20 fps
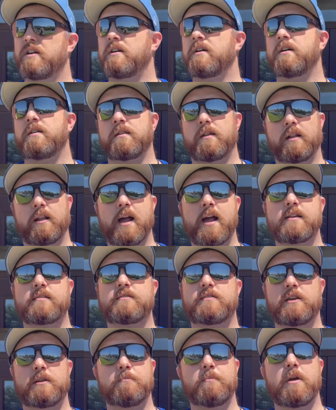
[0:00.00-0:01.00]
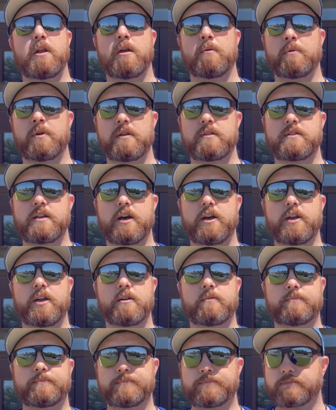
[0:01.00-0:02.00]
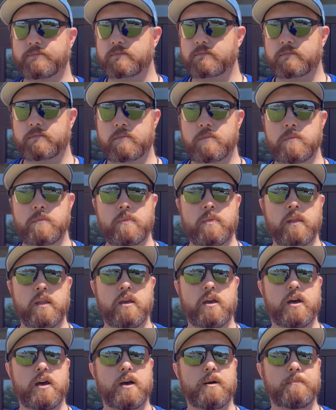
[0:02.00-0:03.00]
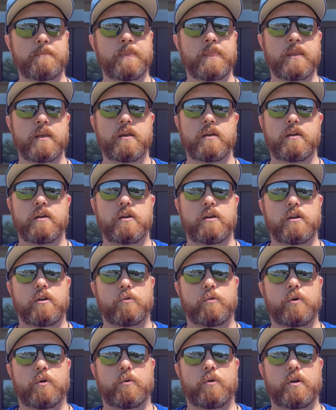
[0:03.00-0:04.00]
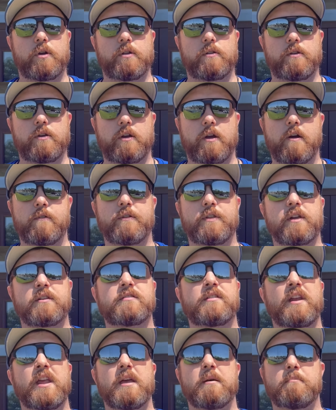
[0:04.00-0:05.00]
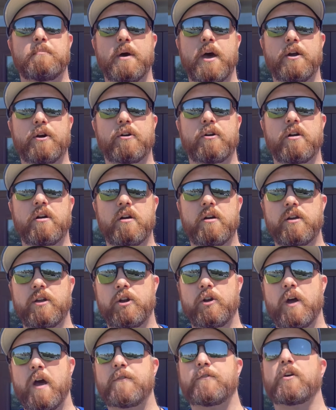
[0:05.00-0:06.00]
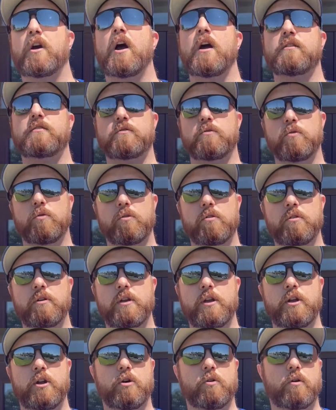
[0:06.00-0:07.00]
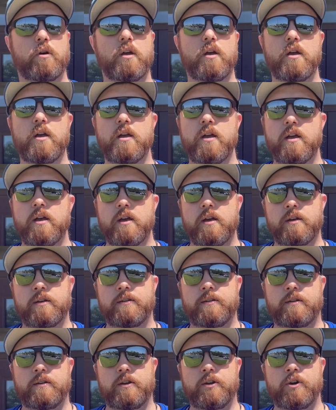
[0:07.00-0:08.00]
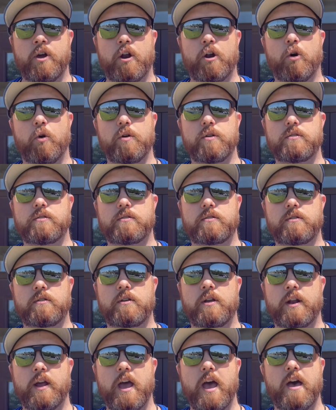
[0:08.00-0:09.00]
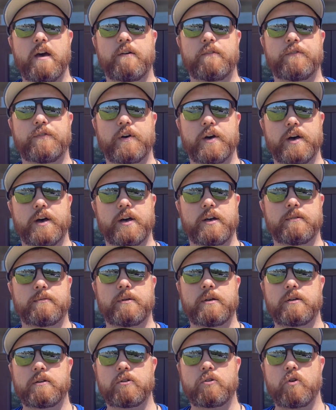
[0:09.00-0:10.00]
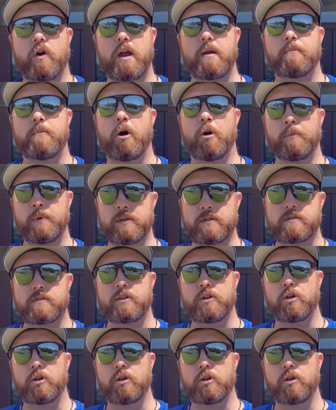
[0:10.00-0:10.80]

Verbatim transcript: The last tidbit I'm going to tell you. Um, everything's going to get better, you know, after high school. You know, you're not always going to have uh, great moments.